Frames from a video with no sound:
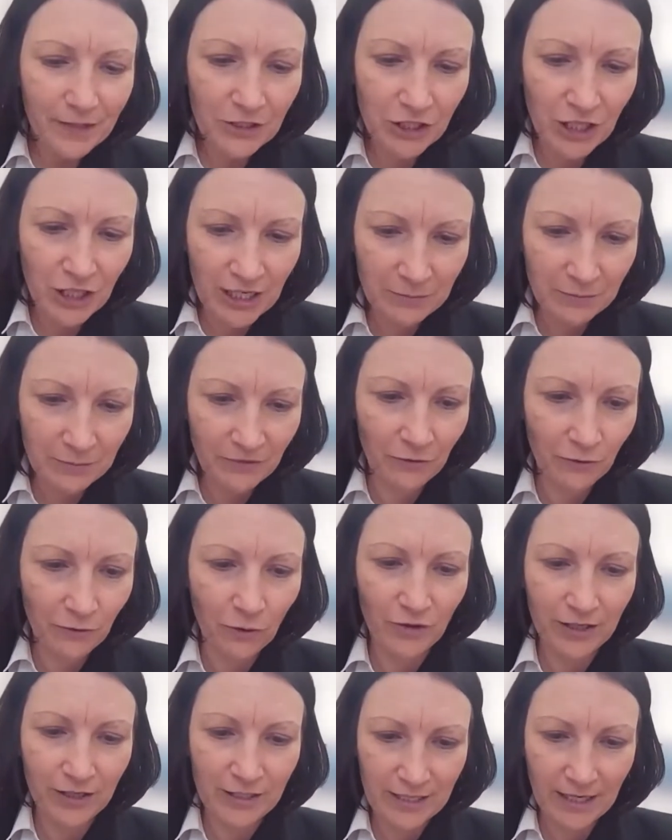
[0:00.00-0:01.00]
just
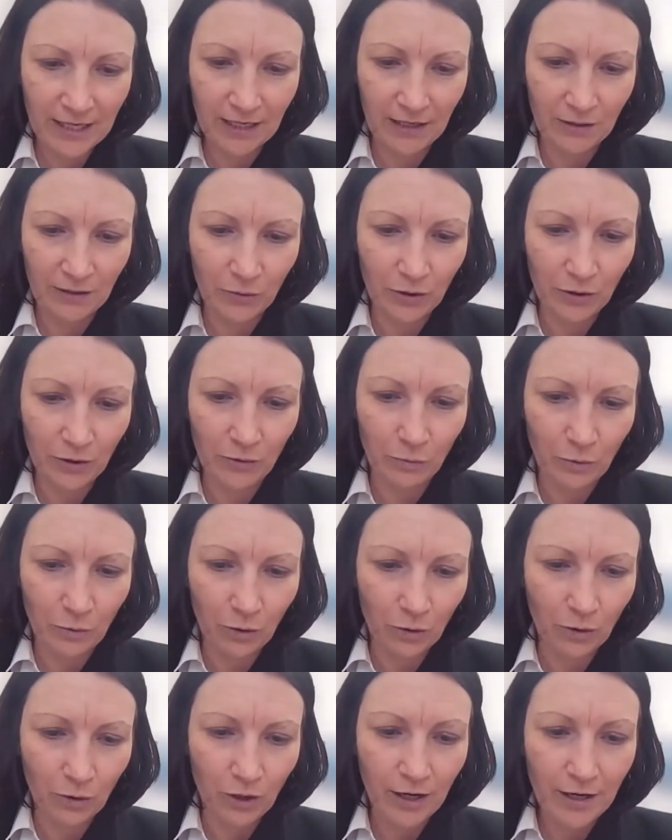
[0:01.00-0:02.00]
before the Second World
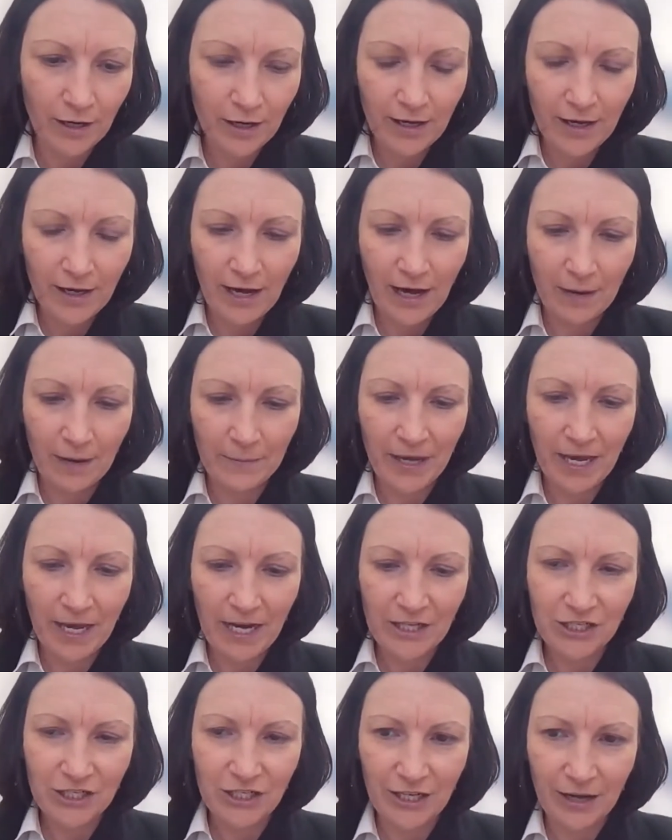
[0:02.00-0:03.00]
War. He
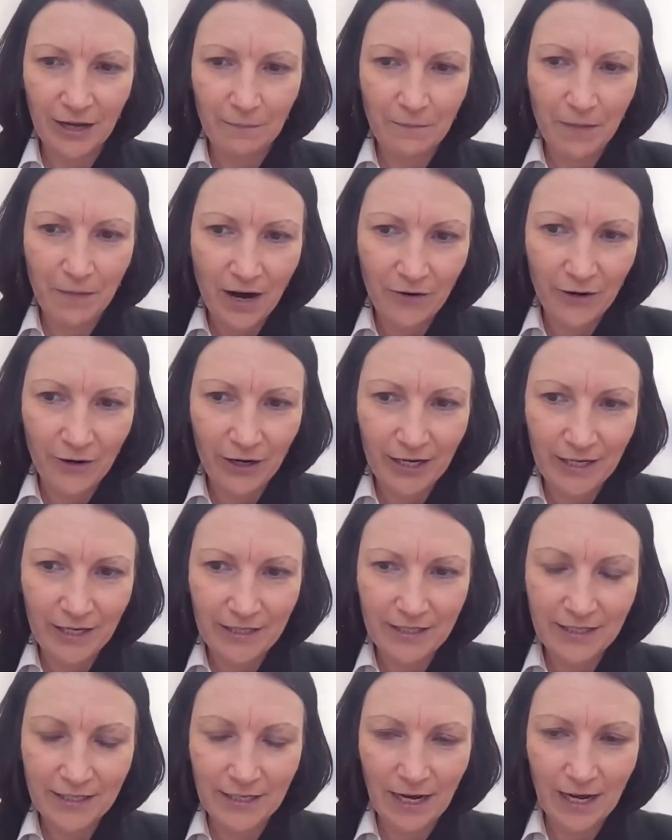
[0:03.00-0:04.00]
actually
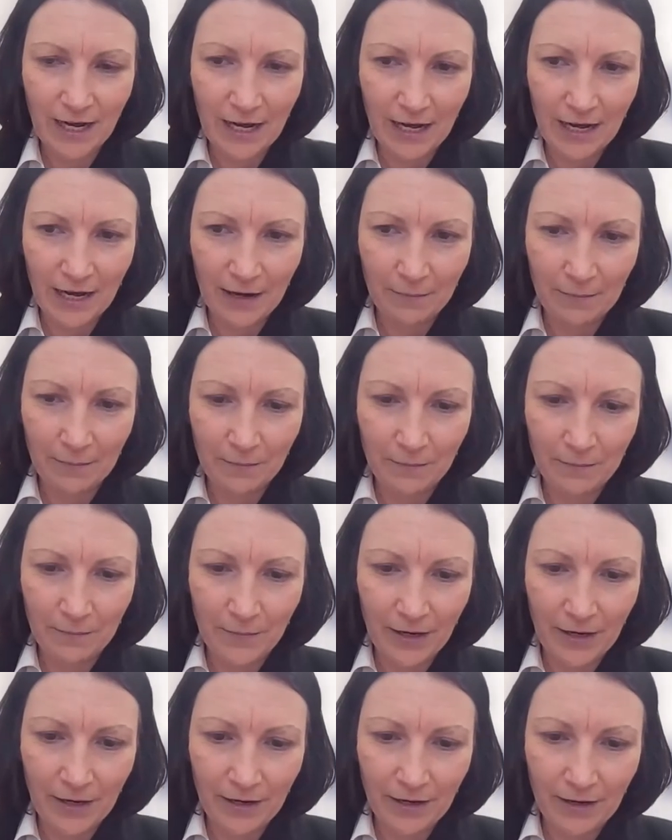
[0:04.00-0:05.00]
married
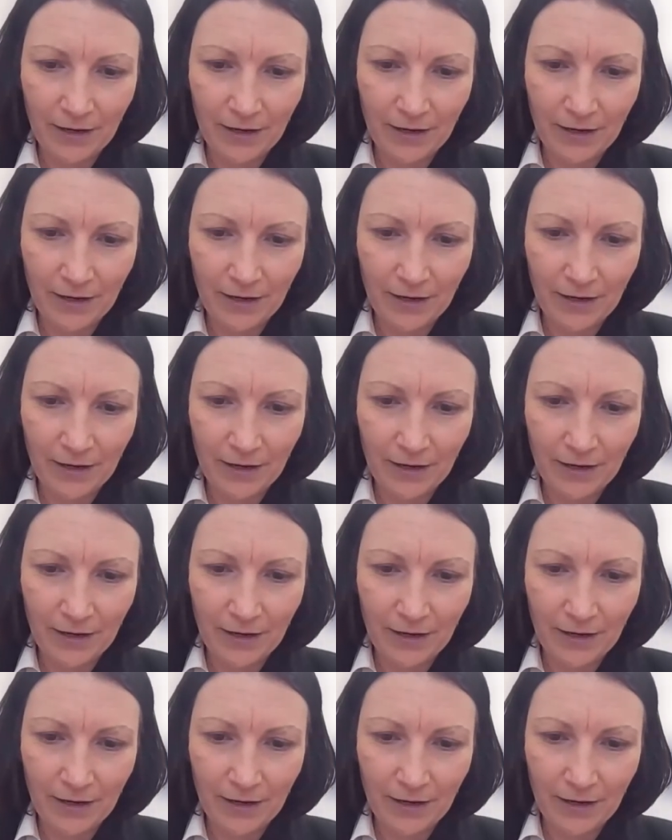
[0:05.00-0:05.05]
my